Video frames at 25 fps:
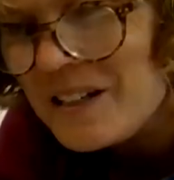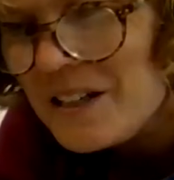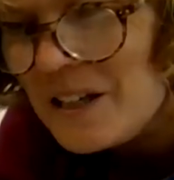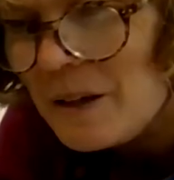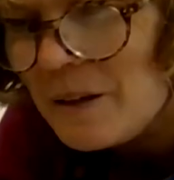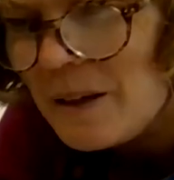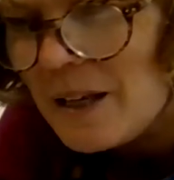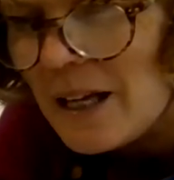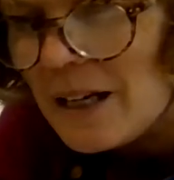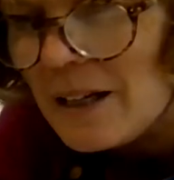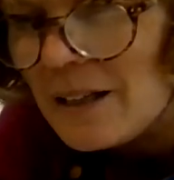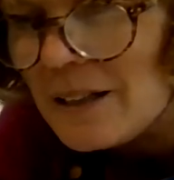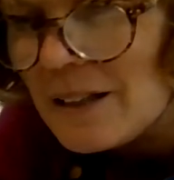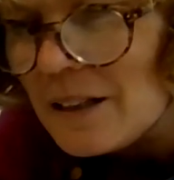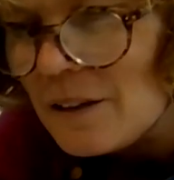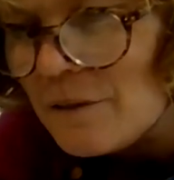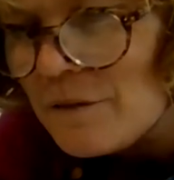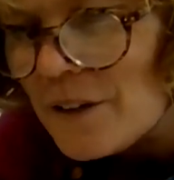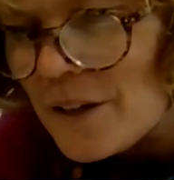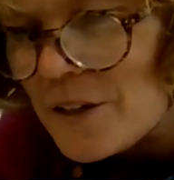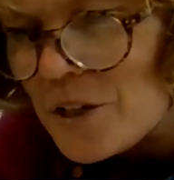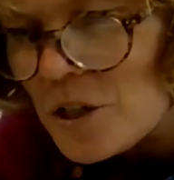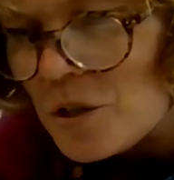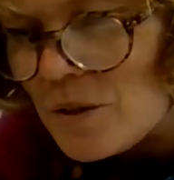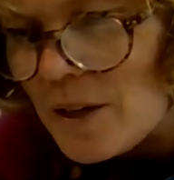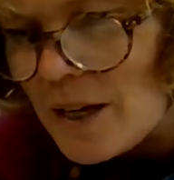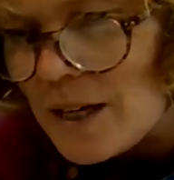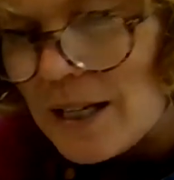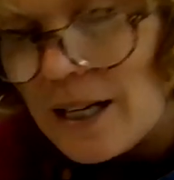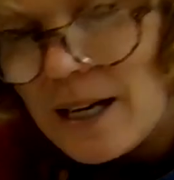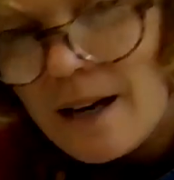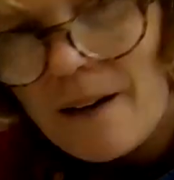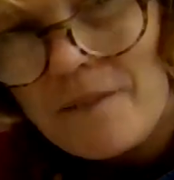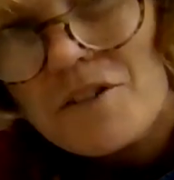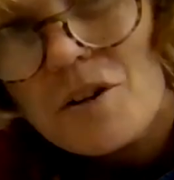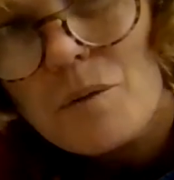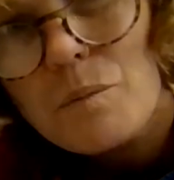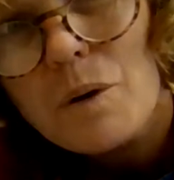can get a little frustrating
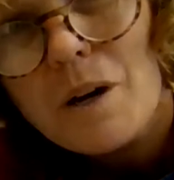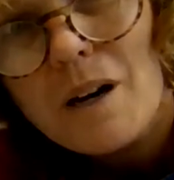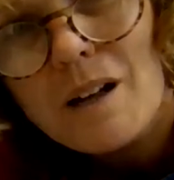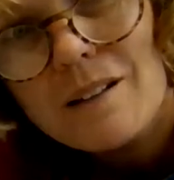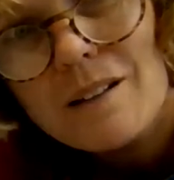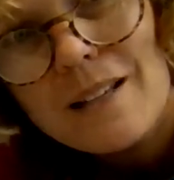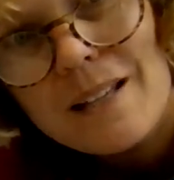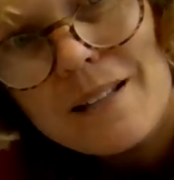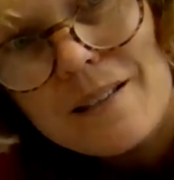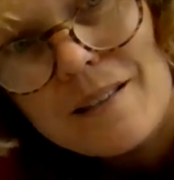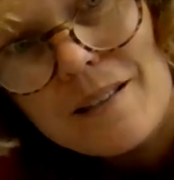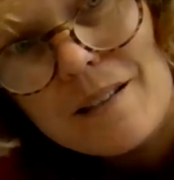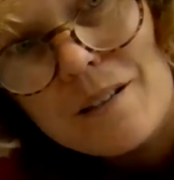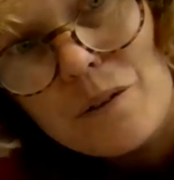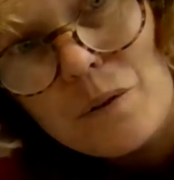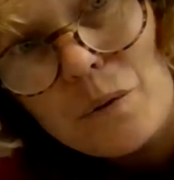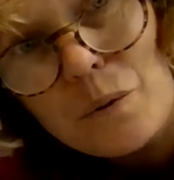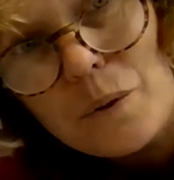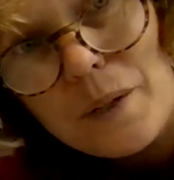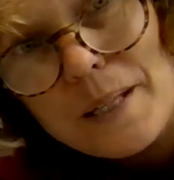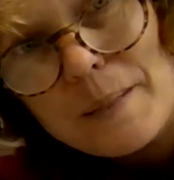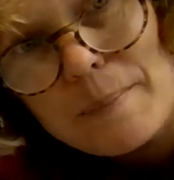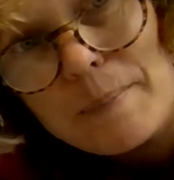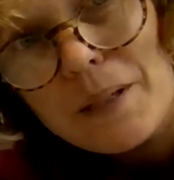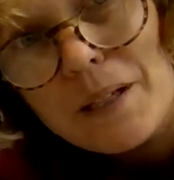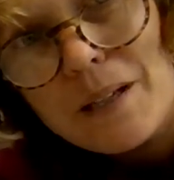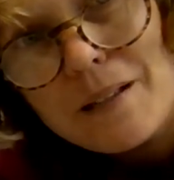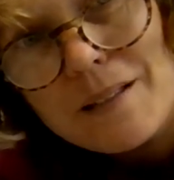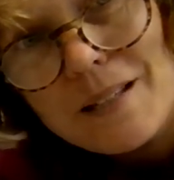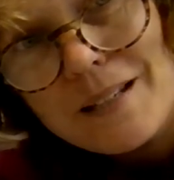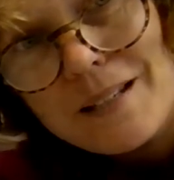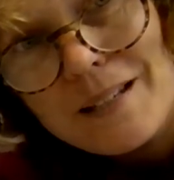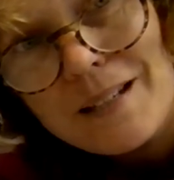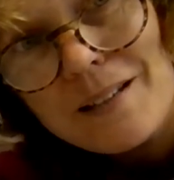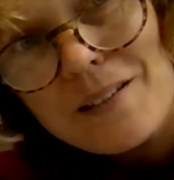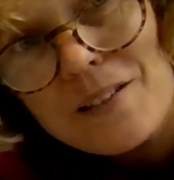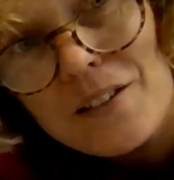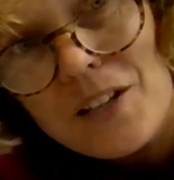after a while is the noise, because
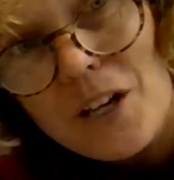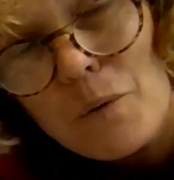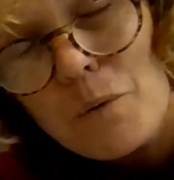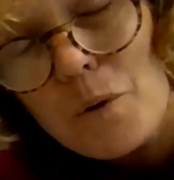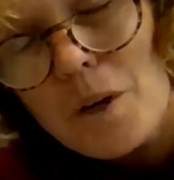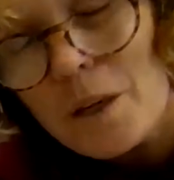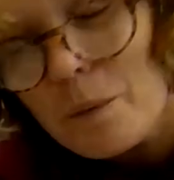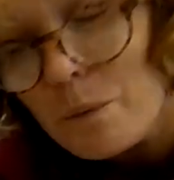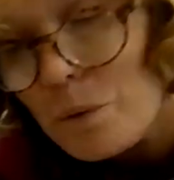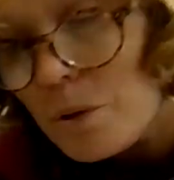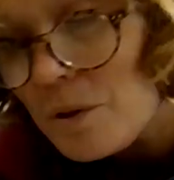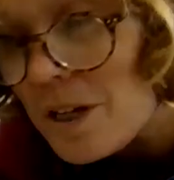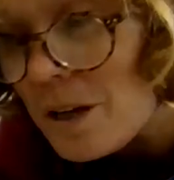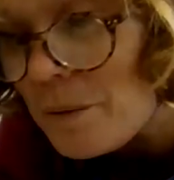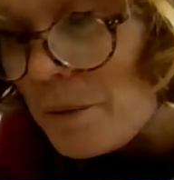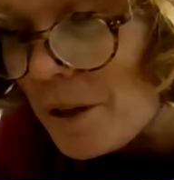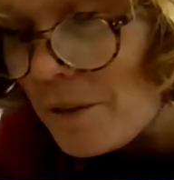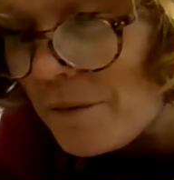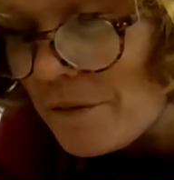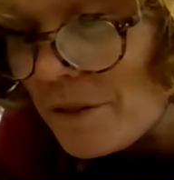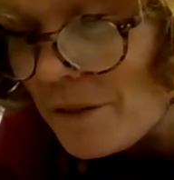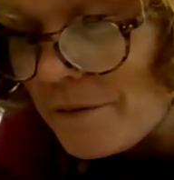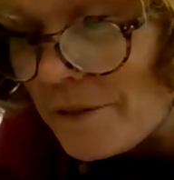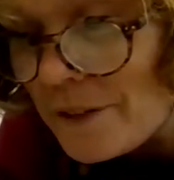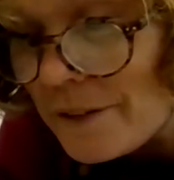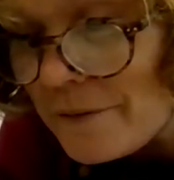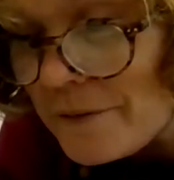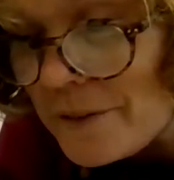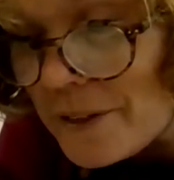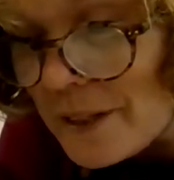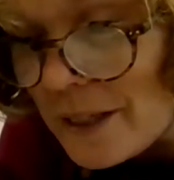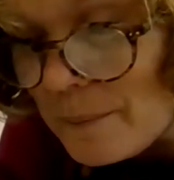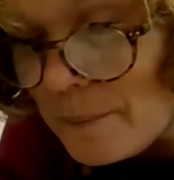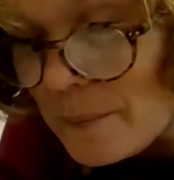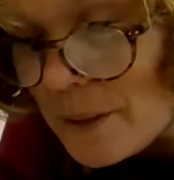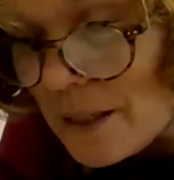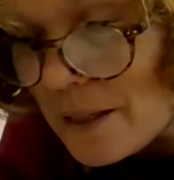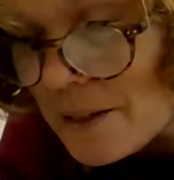it does go on. It will go on for
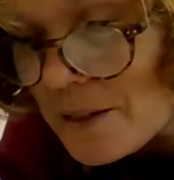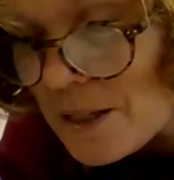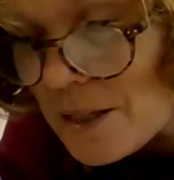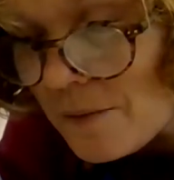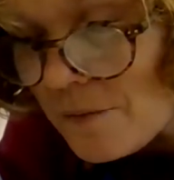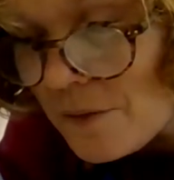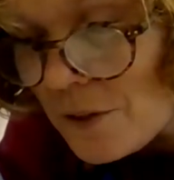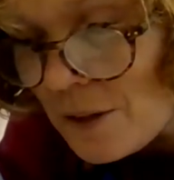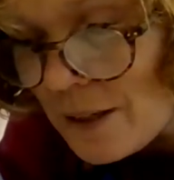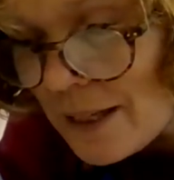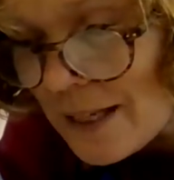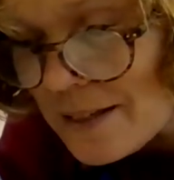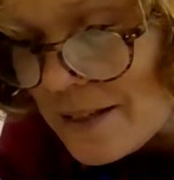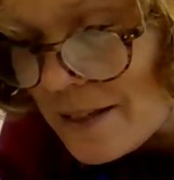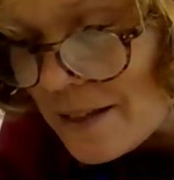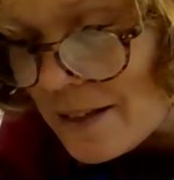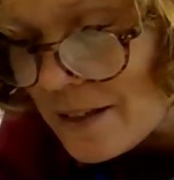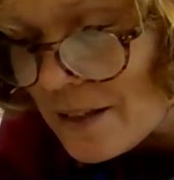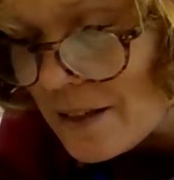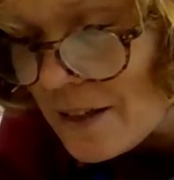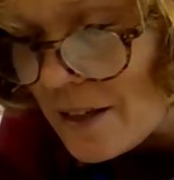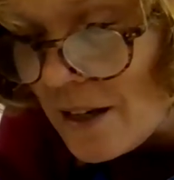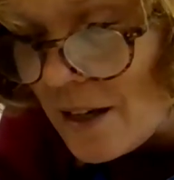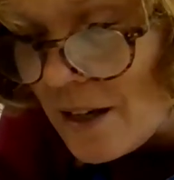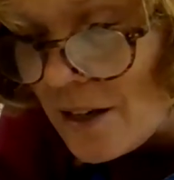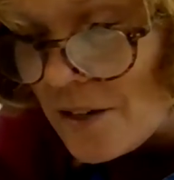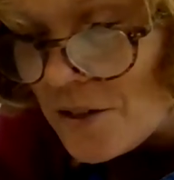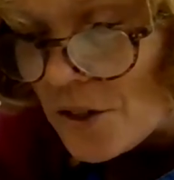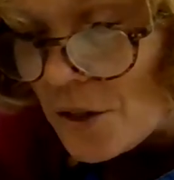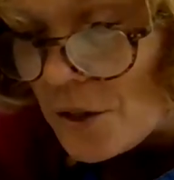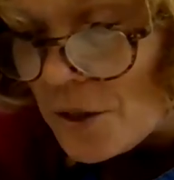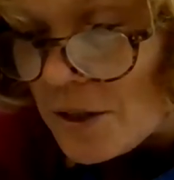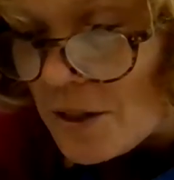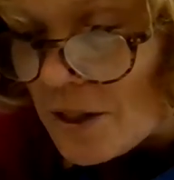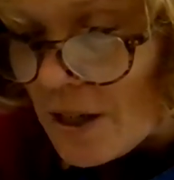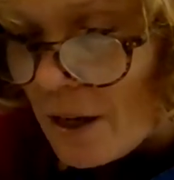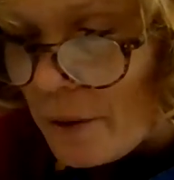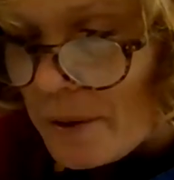15 minutes if you let it. So
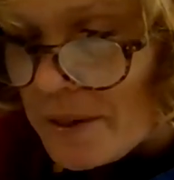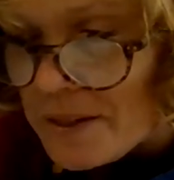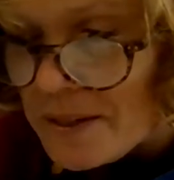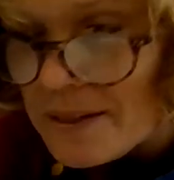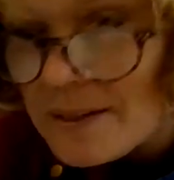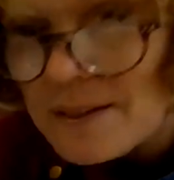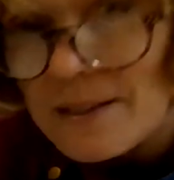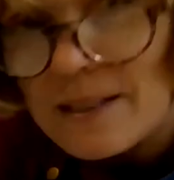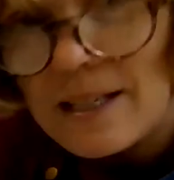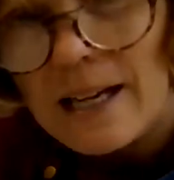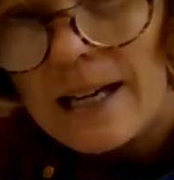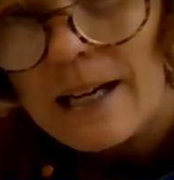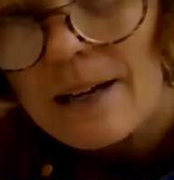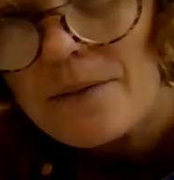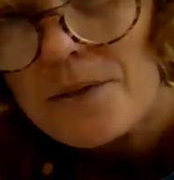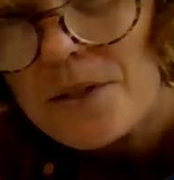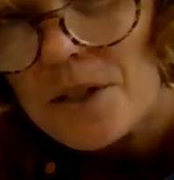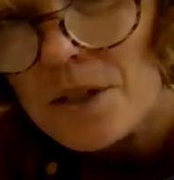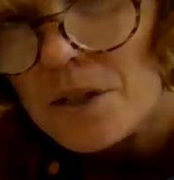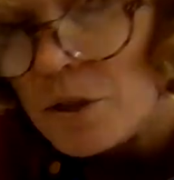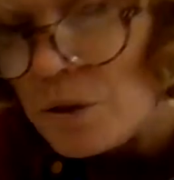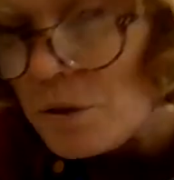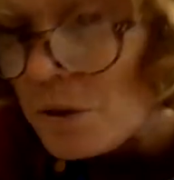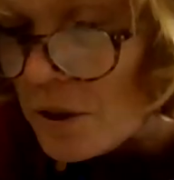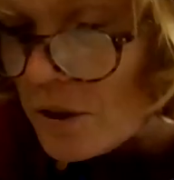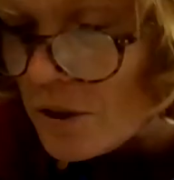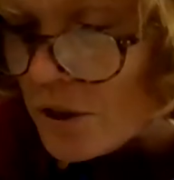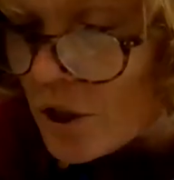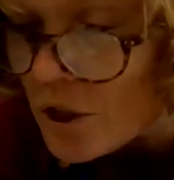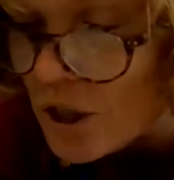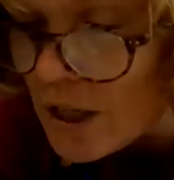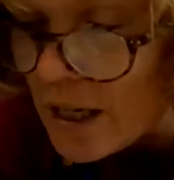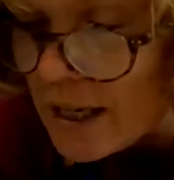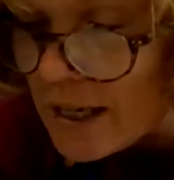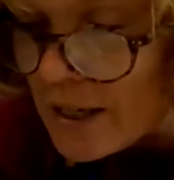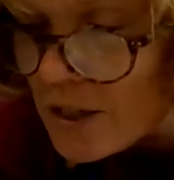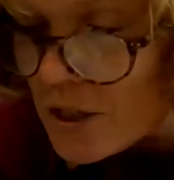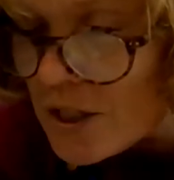you can go into sounds and you can
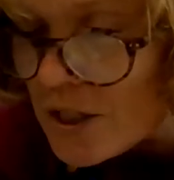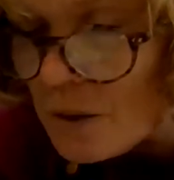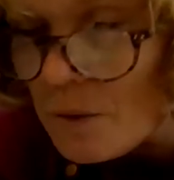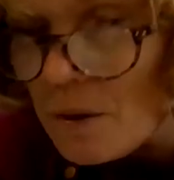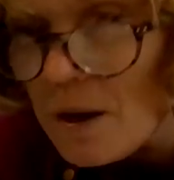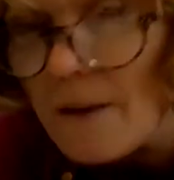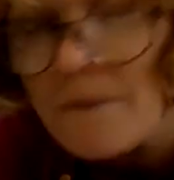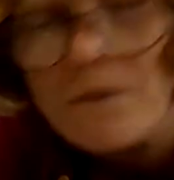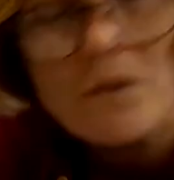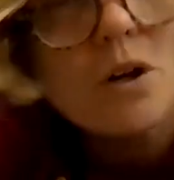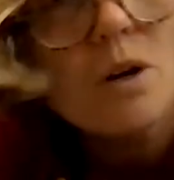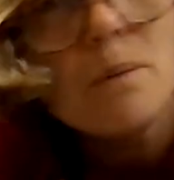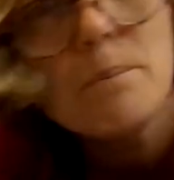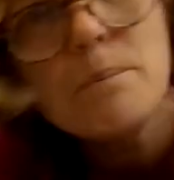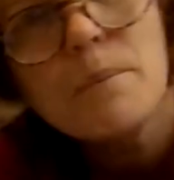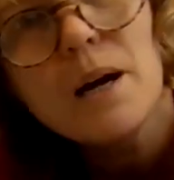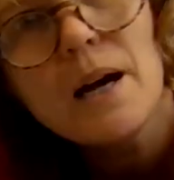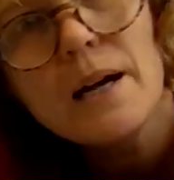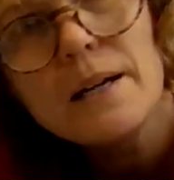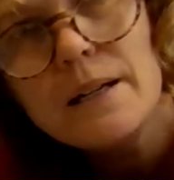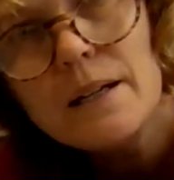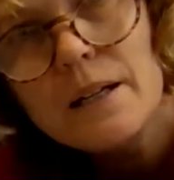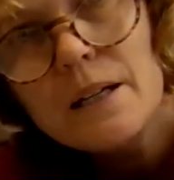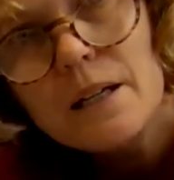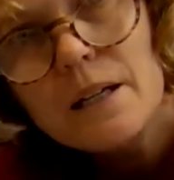change. So I've got mine